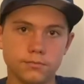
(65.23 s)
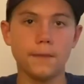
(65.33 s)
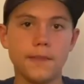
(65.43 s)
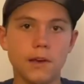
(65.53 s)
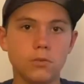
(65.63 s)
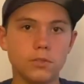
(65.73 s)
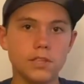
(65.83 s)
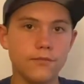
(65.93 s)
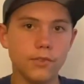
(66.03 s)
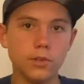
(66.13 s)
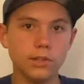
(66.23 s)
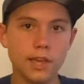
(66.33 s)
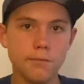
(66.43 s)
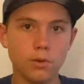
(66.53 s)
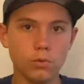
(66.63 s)
Now, even though
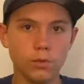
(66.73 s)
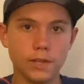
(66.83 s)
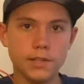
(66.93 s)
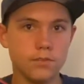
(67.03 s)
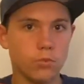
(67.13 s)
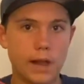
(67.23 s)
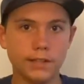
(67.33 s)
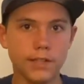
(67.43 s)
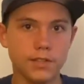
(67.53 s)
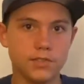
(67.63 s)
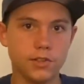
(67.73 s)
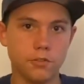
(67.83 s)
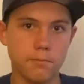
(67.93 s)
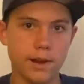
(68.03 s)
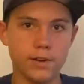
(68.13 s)
LiPo is widely
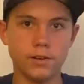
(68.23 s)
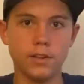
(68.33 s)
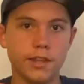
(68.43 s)
considered better,